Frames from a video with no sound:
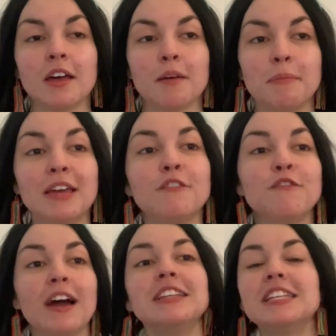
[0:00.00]
be
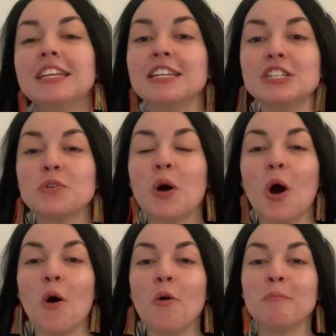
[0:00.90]
invited into a
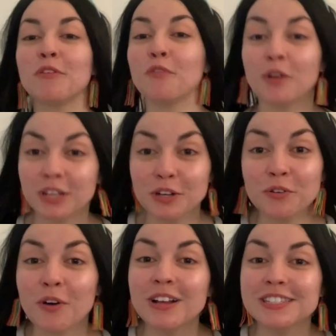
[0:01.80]
home before it can
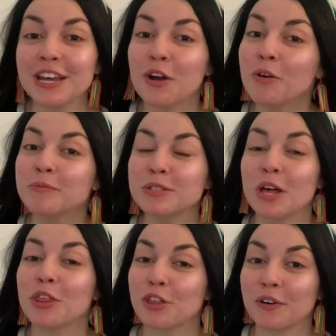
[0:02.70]
cross that home's
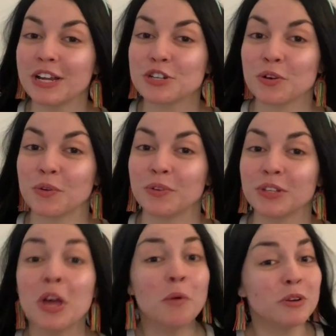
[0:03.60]
threshold,
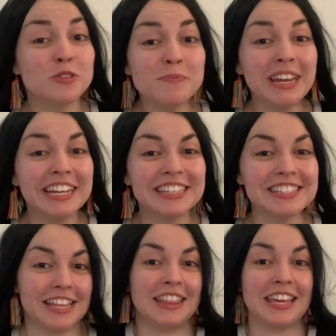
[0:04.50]
which means
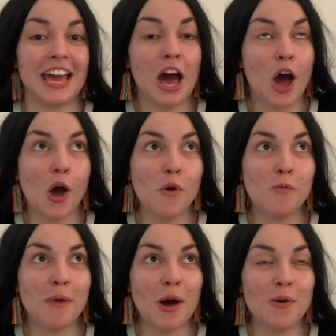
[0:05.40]
that the
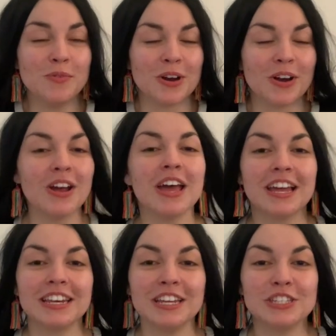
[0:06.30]
homeowner
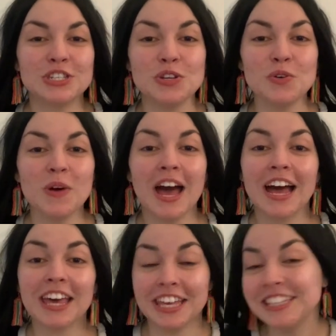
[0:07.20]
needs to
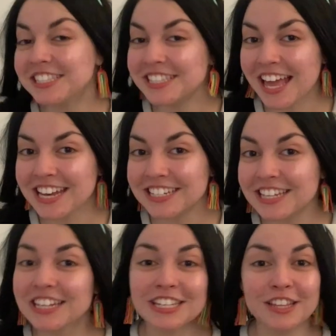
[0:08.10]
consent
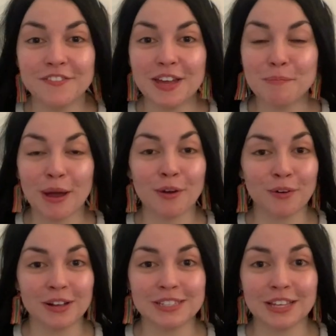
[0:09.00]
to the vampire
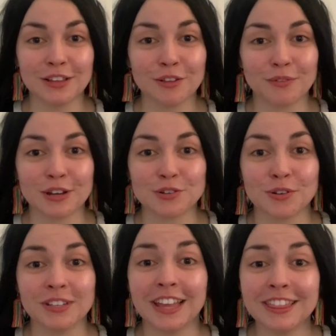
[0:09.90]
crossing their
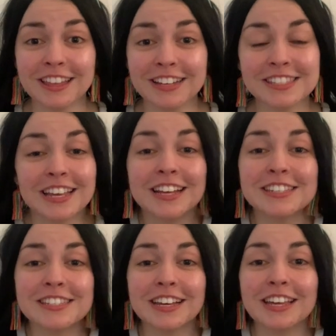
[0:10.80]
threshold and thus
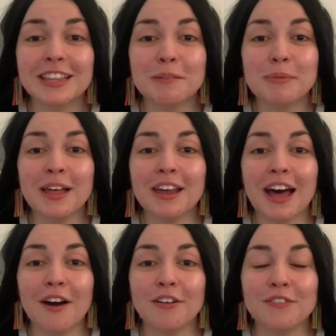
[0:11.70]
sucking the blood
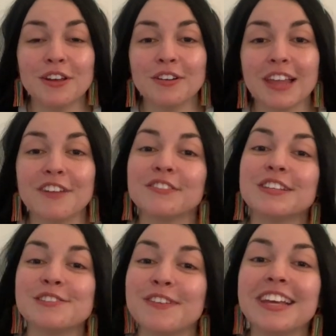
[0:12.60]
out of their
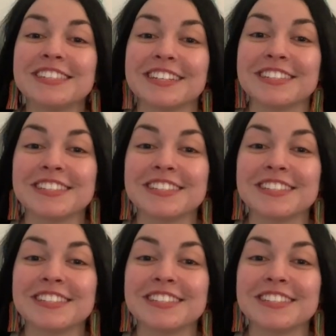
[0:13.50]
lifeless faces.